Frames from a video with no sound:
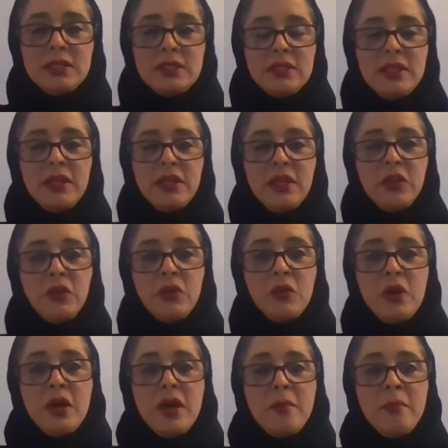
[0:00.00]
Yes, thank you.
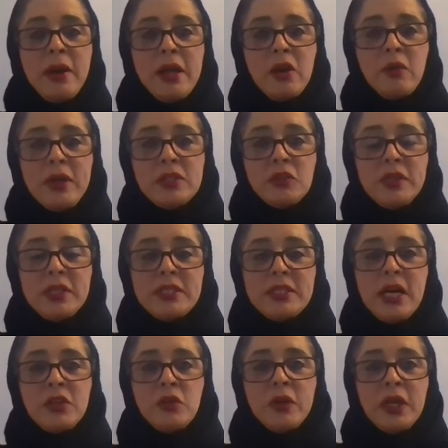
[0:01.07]
By Geyser et
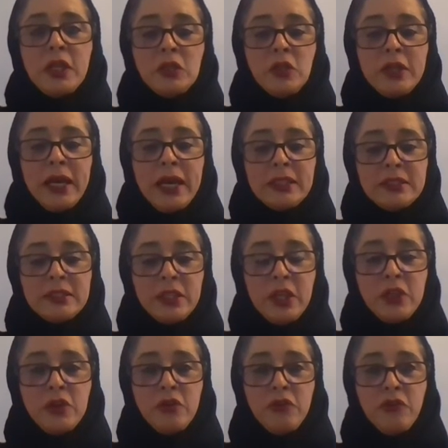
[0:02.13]
al., you can look at
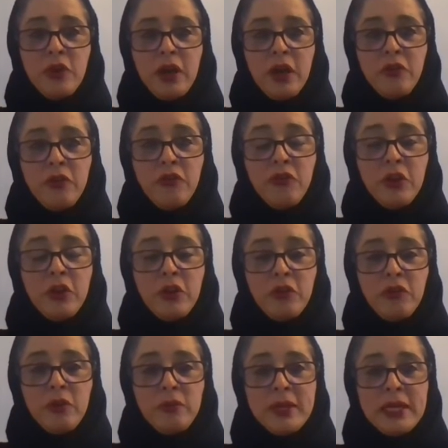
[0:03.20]
another figure
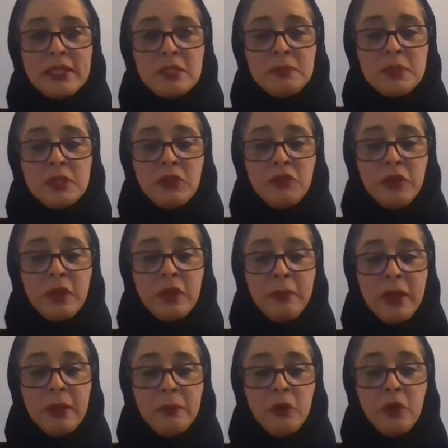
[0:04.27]
from that specific
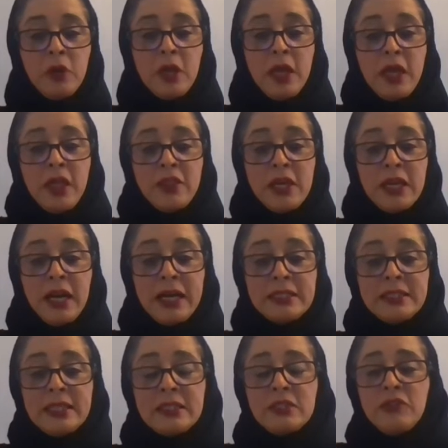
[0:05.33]
paper that
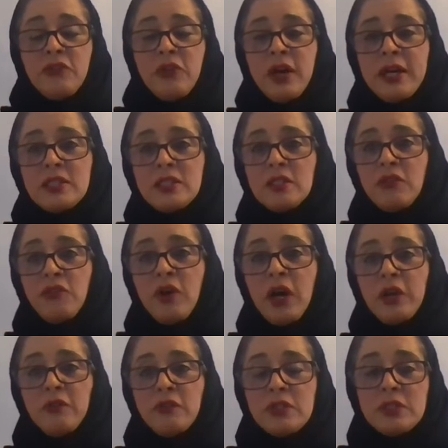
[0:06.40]
identifies the
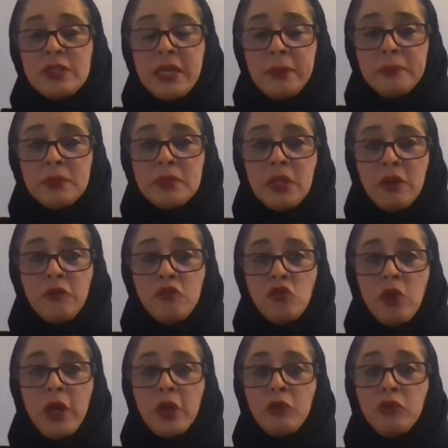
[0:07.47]
5 steps of
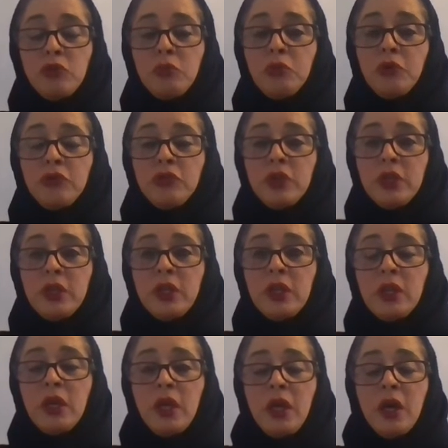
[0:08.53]
trying to put
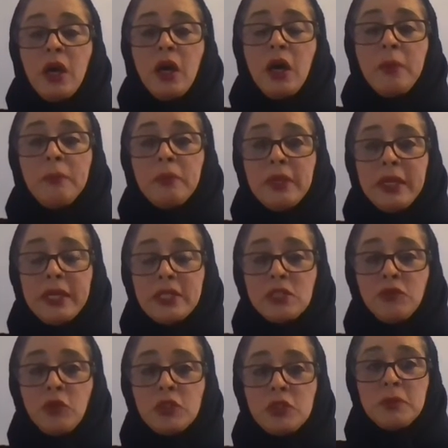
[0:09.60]
in place
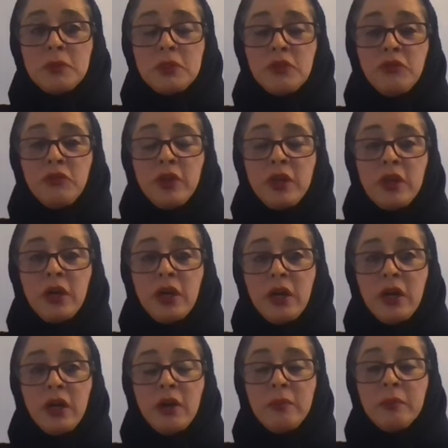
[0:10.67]
specific
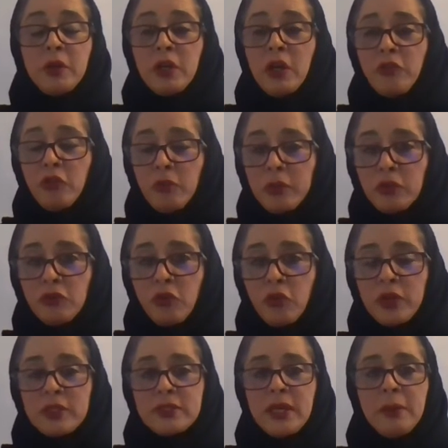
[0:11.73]
government, for
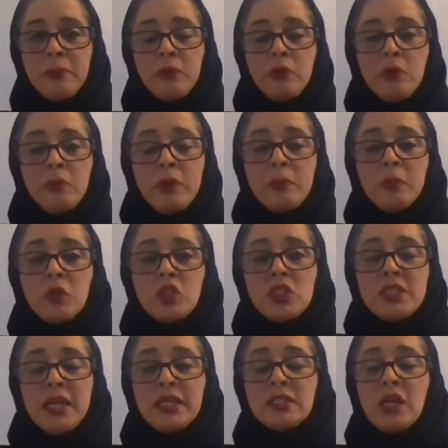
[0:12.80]
example, or member
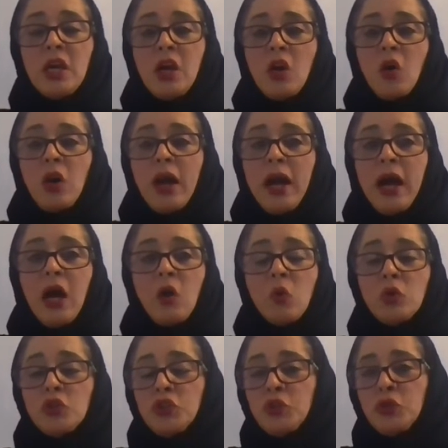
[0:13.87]
state. How
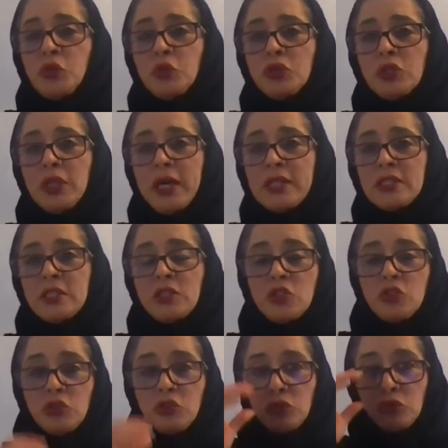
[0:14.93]
would you utilize the
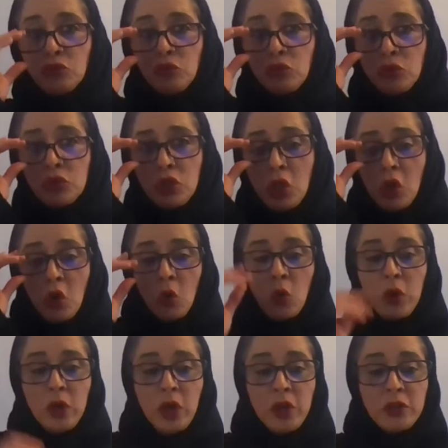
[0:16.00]
digital tools?
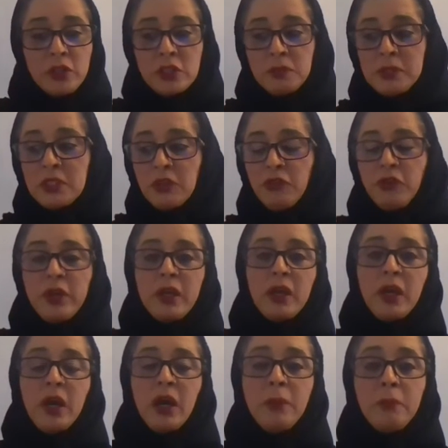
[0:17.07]
What are the specific
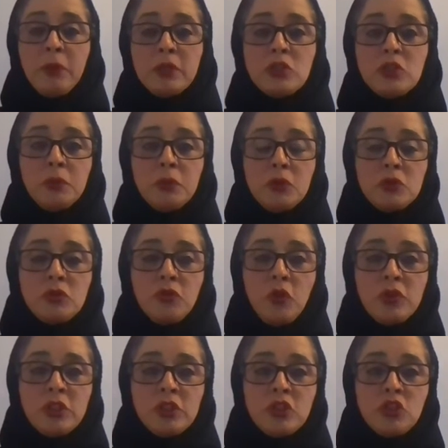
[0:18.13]
principles for
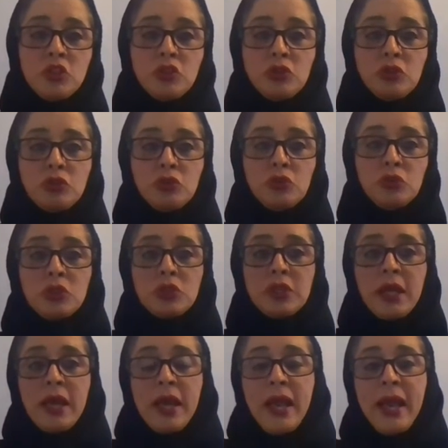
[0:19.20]
the digital tools?
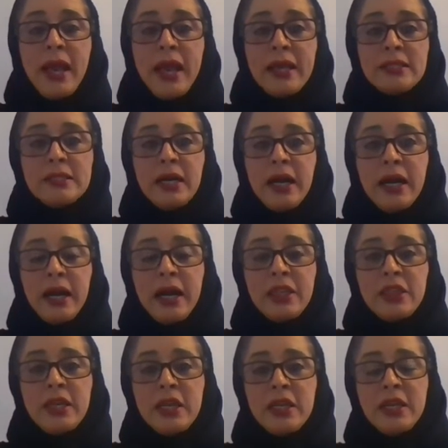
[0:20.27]
And I
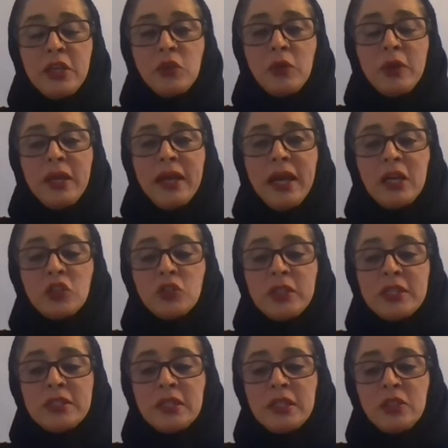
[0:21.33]
think that you can actually,
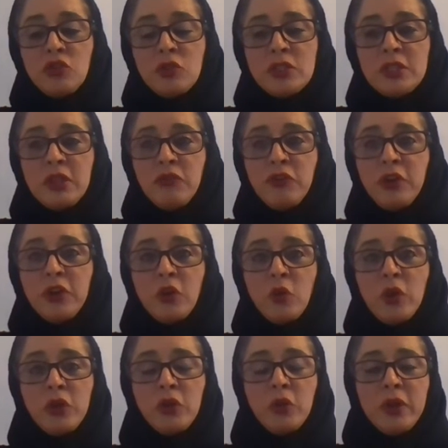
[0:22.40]
it's an interesting figure
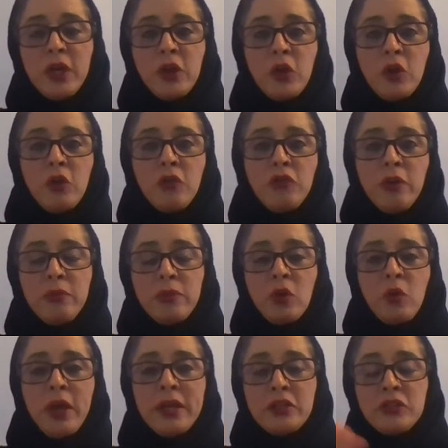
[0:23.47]
where you can go from the
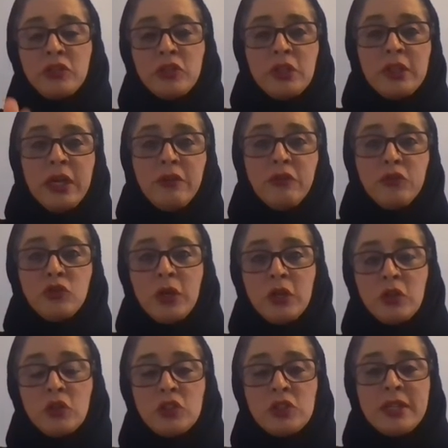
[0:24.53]
right to the left to
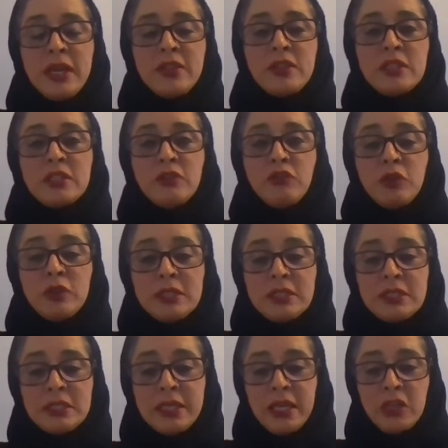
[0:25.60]
understand the different
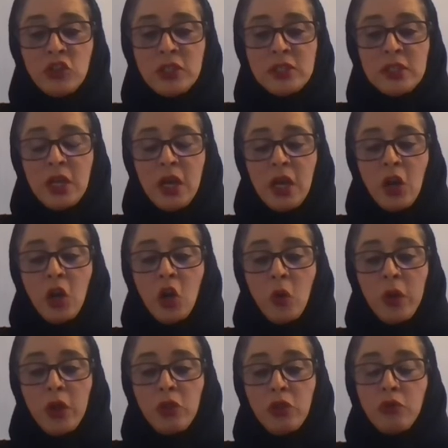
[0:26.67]
stages,
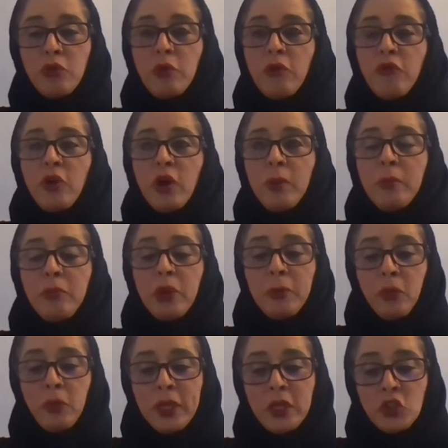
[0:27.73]
going through from
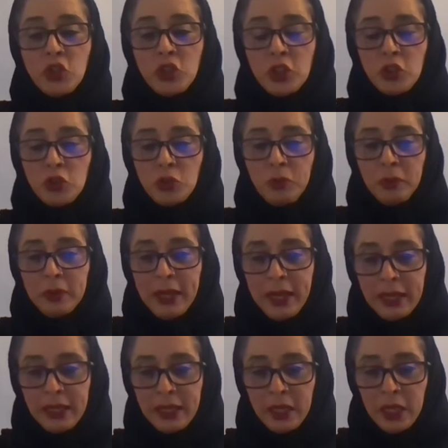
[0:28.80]
preparation to
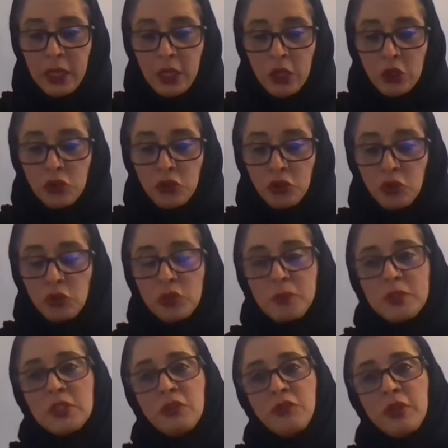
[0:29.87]
planning to
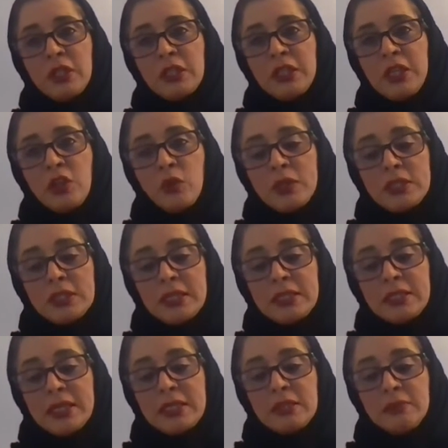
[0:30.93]
specifically the risk
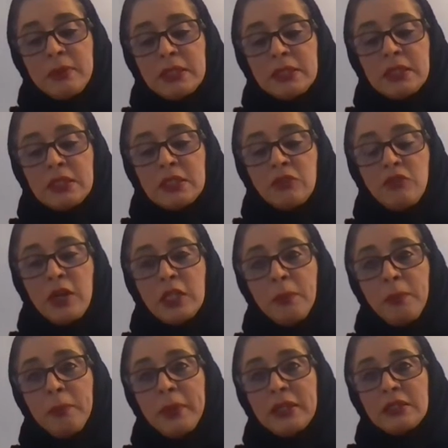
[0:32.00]
assessment,
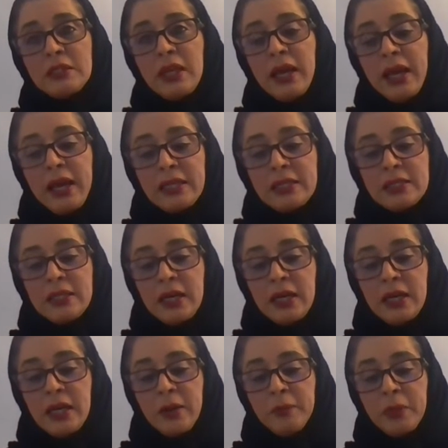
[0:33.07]
development, and
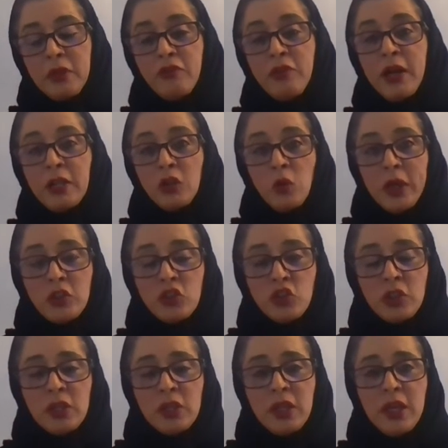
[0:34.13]

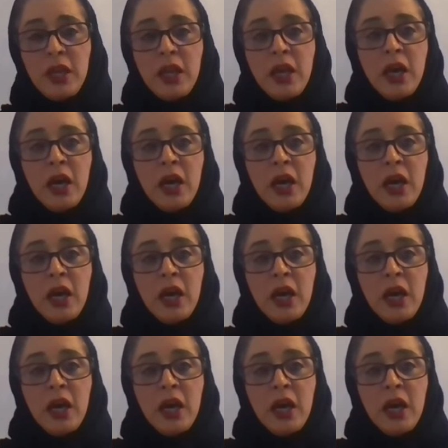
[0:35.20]
evaluation,